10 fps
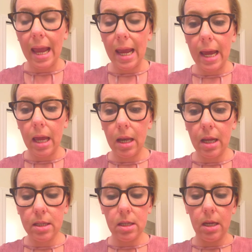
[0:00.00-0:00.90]
and
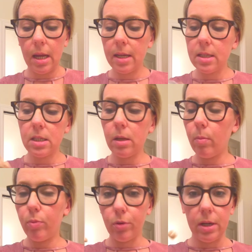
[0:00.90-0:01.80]
it's a nice,
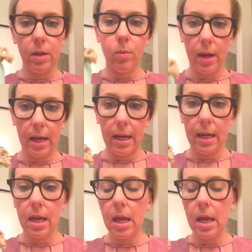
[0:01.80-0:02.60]
pretty way